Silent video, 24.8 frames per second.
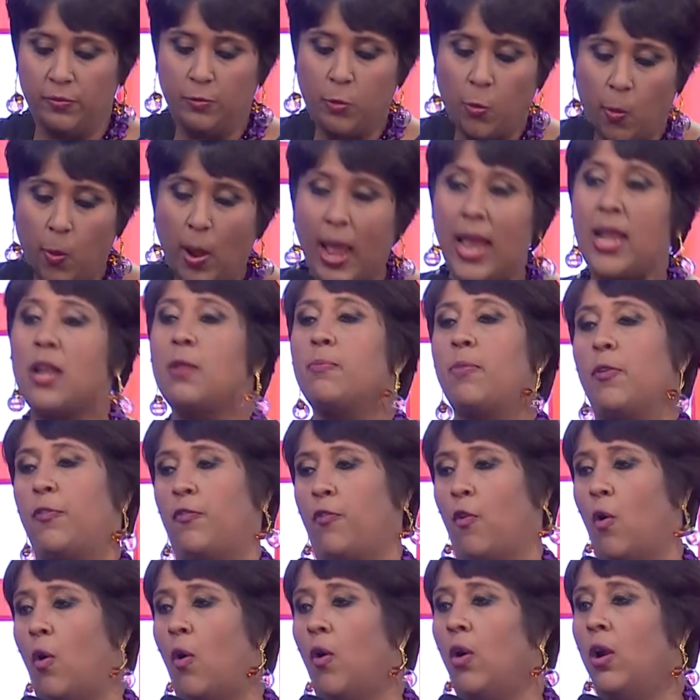well
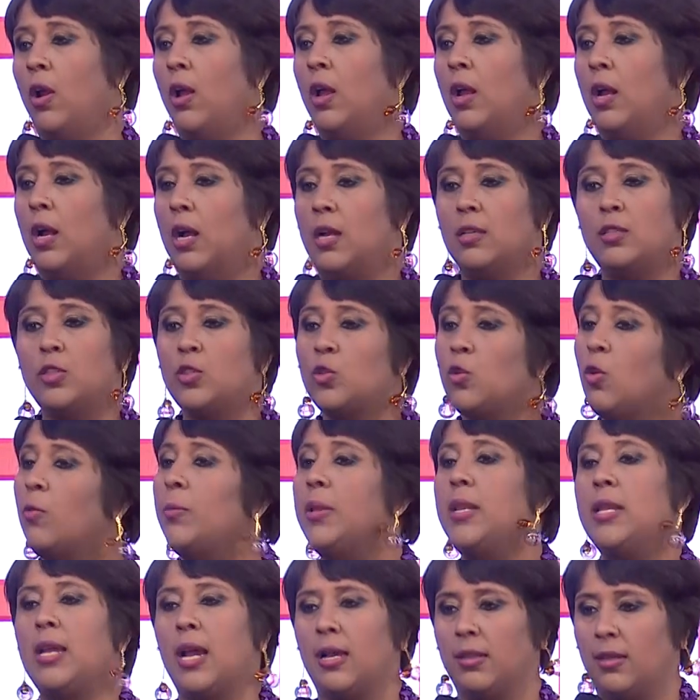before uh, so
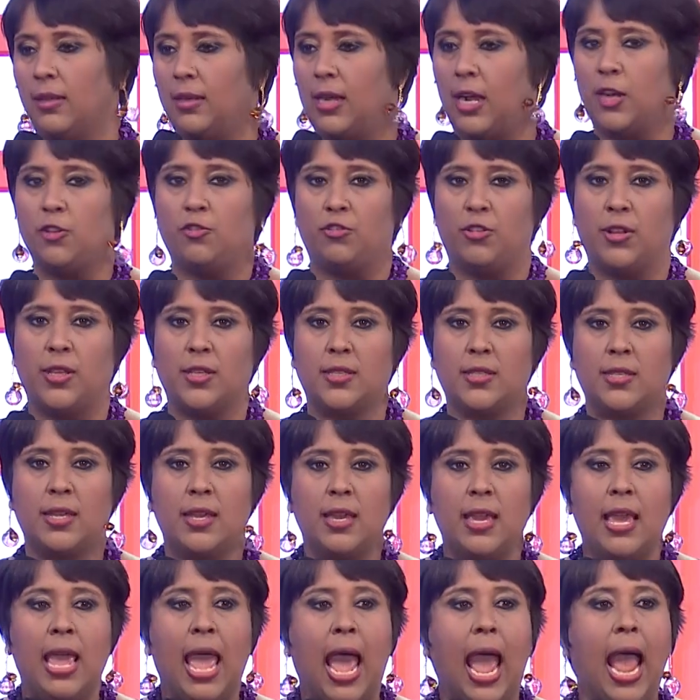many other countries.
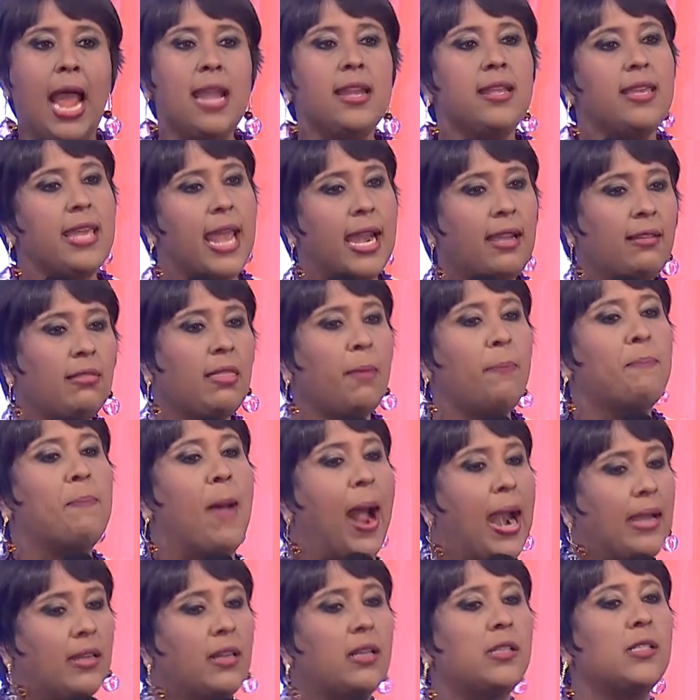And yet the
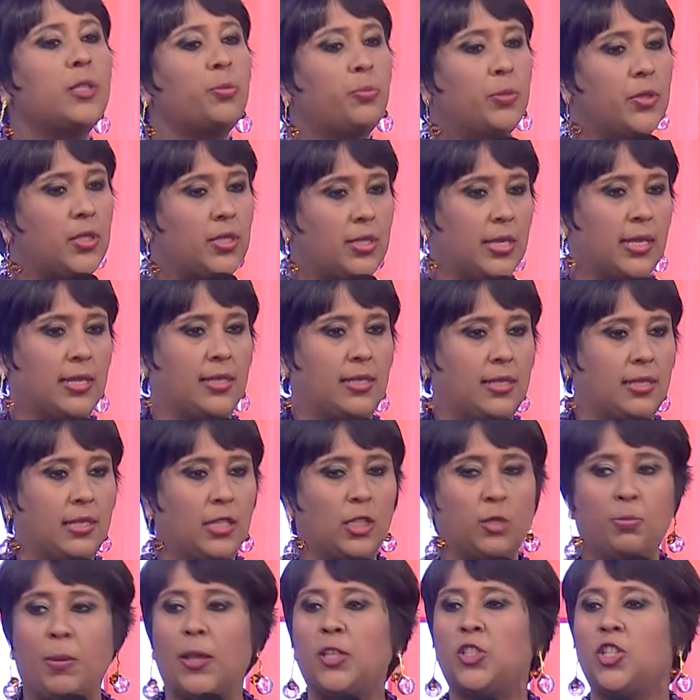battles persist,
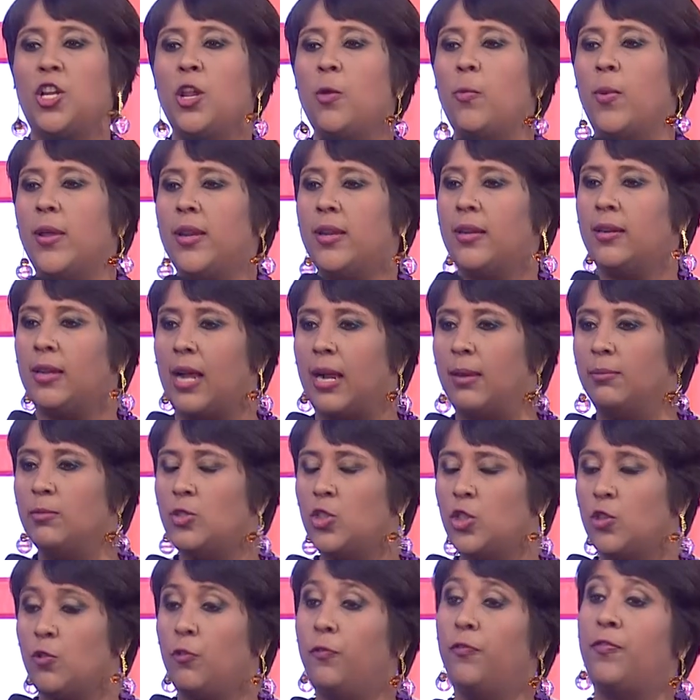especially when it
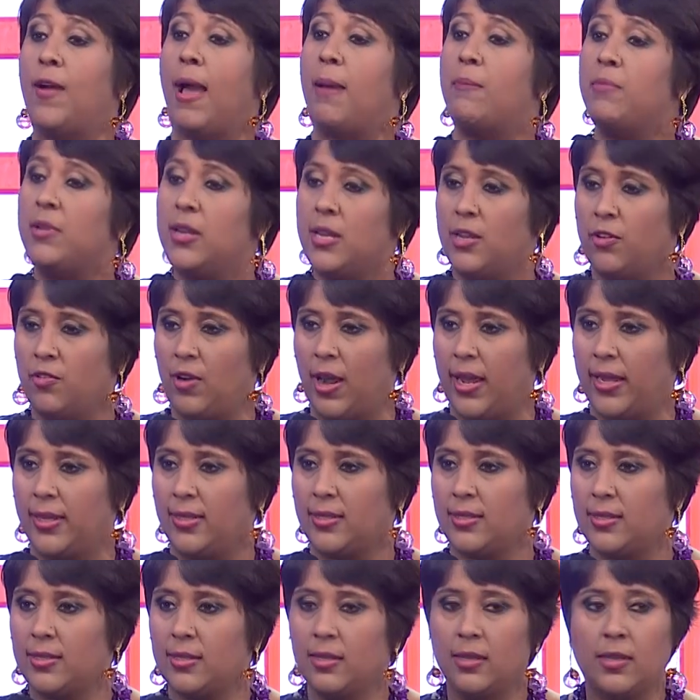comes to family
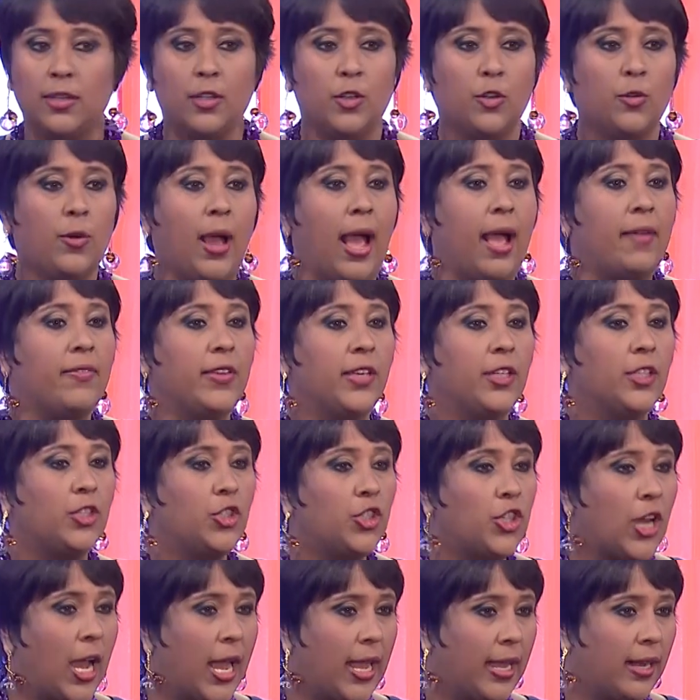rights, to having a
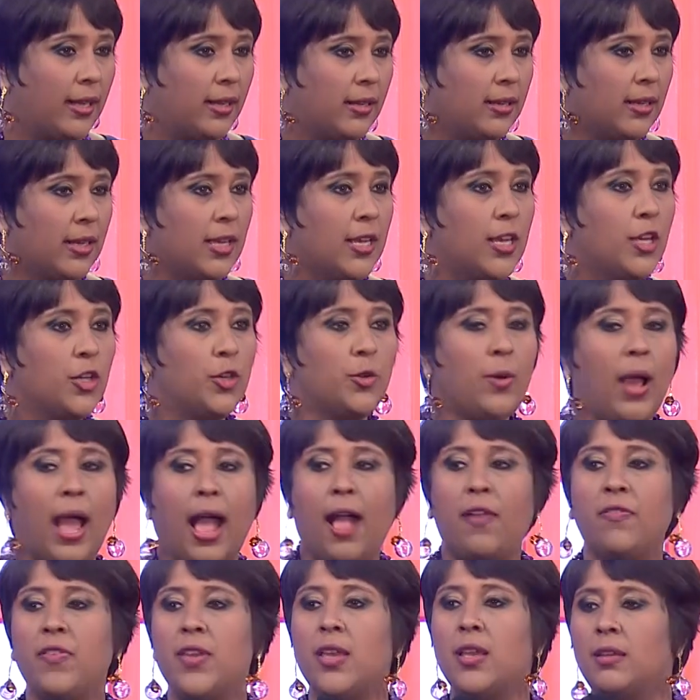child, to
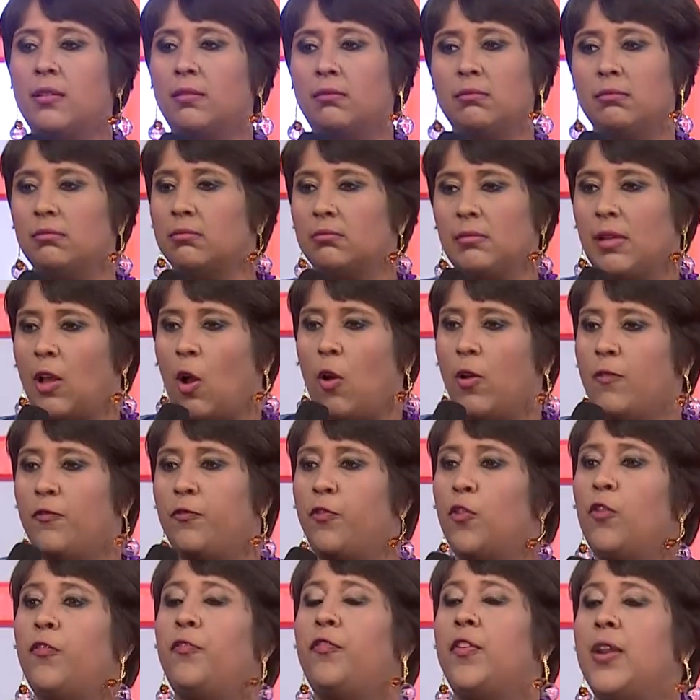having on
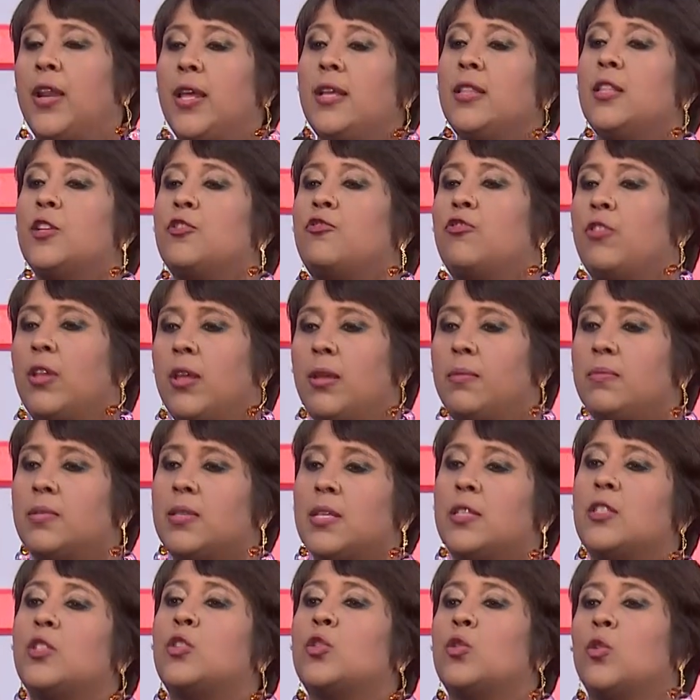fulfilling the dreams
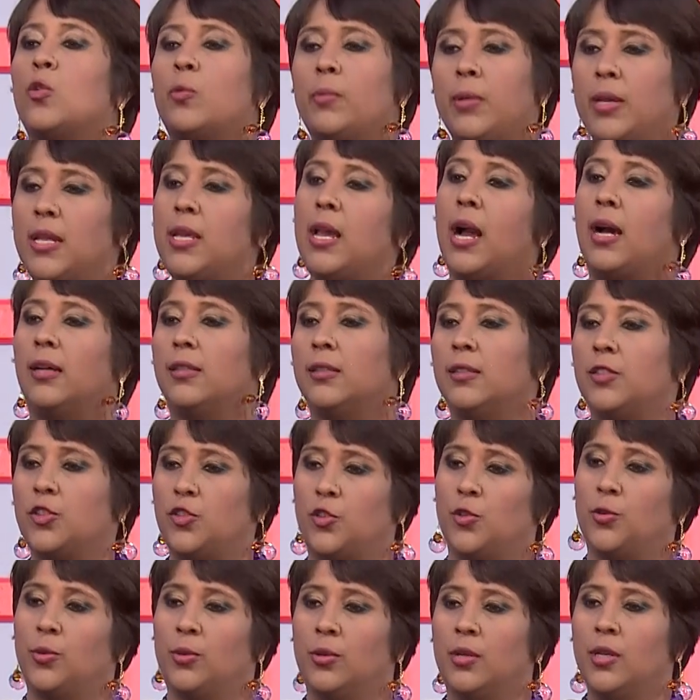that so many others
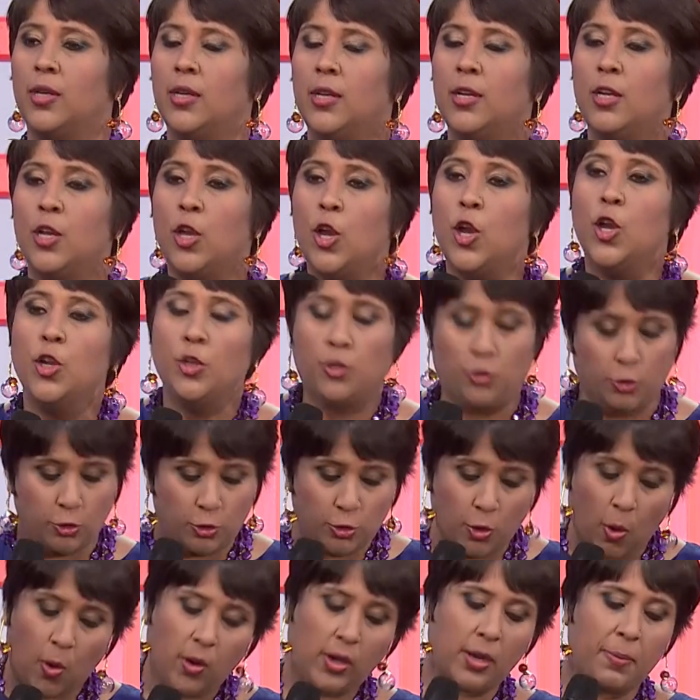do. To
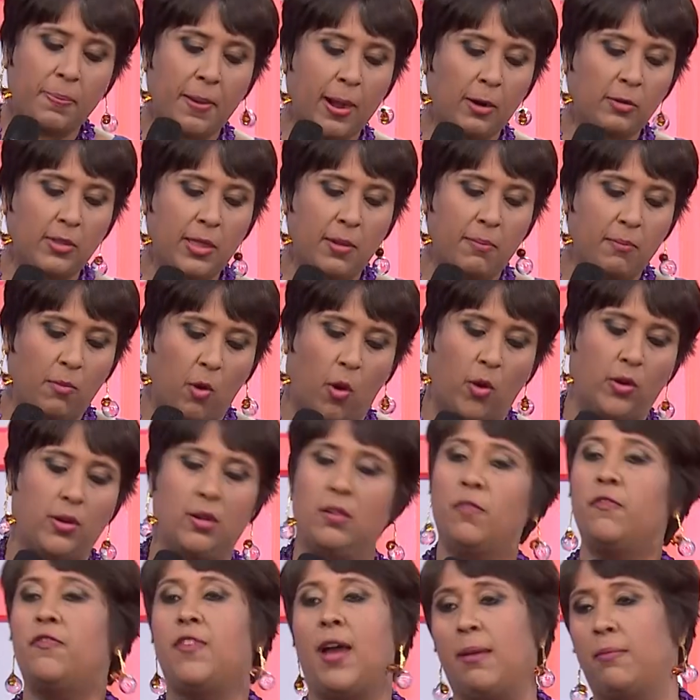talk about the
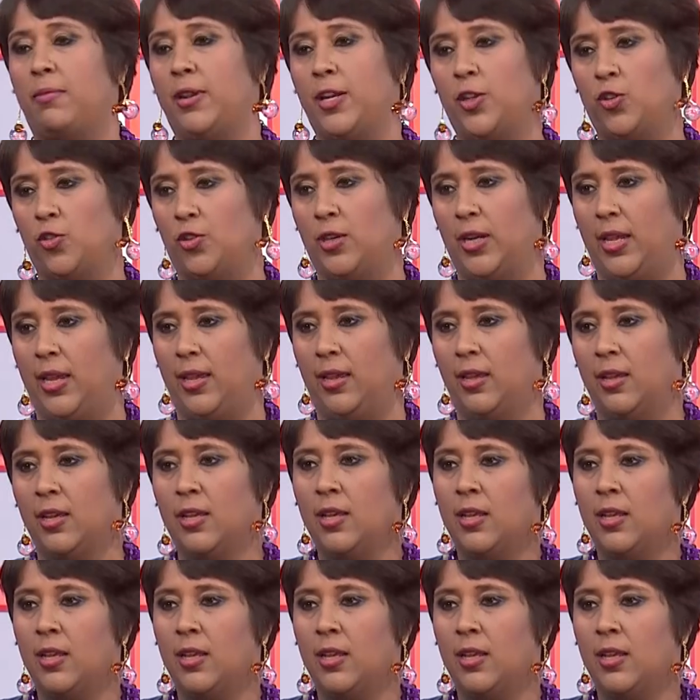modern family today,